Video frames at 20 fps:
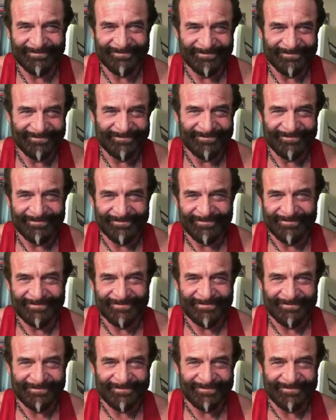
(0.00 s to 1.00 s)
as in
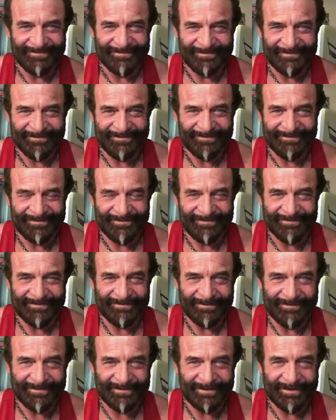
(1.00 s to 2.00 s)
my my
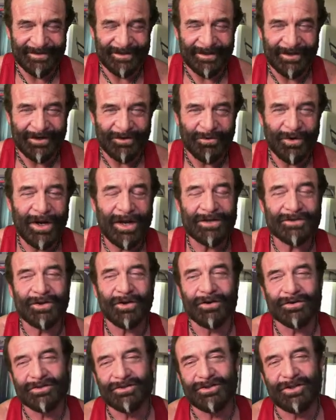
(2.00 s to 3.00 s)
I, think I said right. Mis-
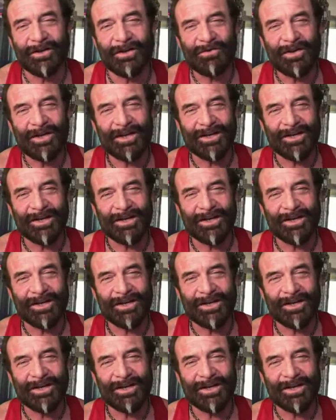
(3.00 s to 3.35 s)
so shifting